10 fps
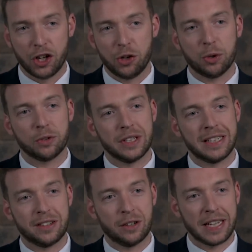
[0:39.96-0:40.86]
You also
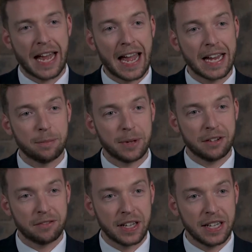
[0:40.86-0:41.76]
need to know the
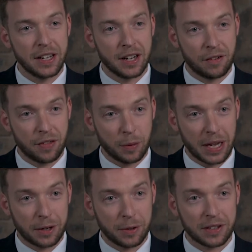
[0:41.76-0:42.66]
ABV of the
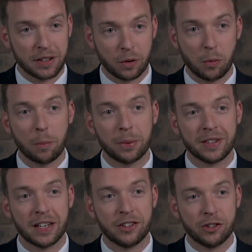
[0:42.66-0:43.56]
liquid, so what
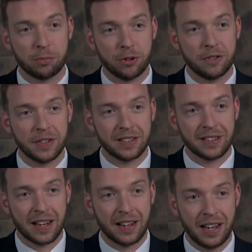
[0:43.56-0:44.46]
percentage proof it's
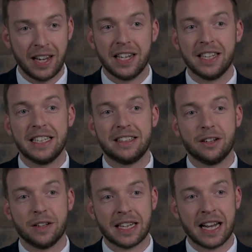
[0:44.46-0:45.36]
at. You need to
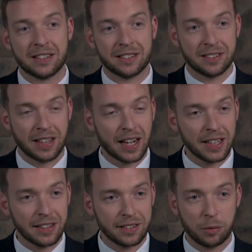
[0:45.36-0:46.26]
know the cask
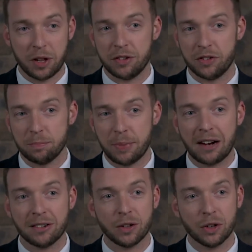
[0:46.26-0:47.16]
size, whether it's a
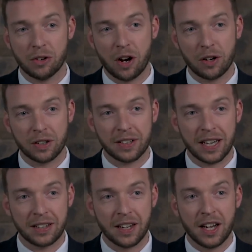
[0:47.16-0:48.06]
barrel or a
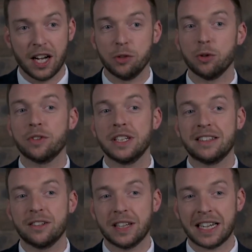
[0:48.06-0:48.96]
hogshead. And you also need
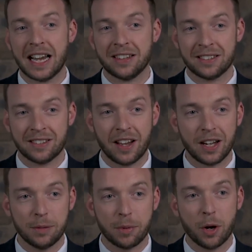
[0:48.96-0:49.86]
to know the cask
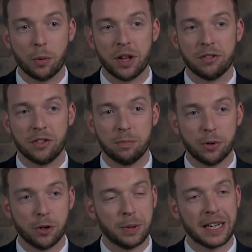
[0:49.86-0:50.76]
type, whether it's a
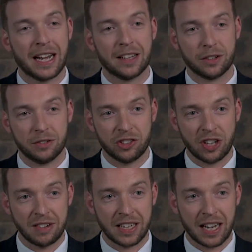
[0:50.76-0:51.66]
bourbon cask or a
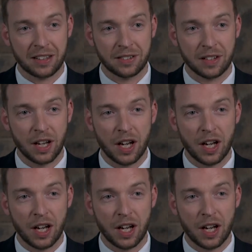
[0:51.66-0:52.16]
sherry cask.